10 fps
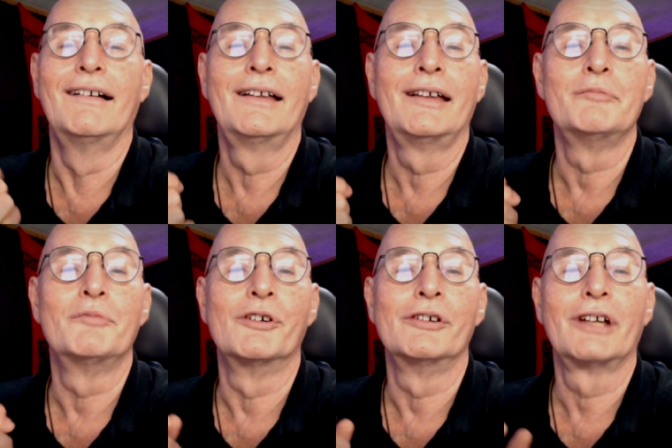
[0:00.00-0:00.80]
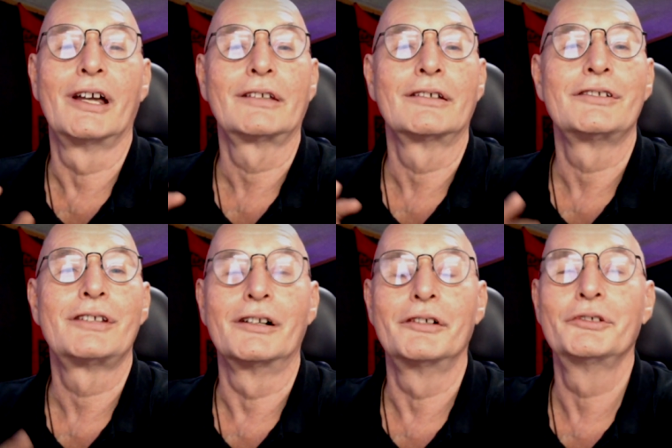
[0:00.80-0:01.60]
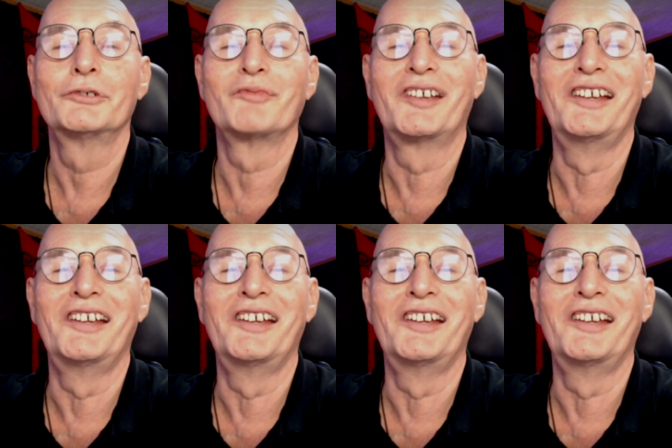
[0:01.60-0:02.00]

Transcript: And boy, I can tell you,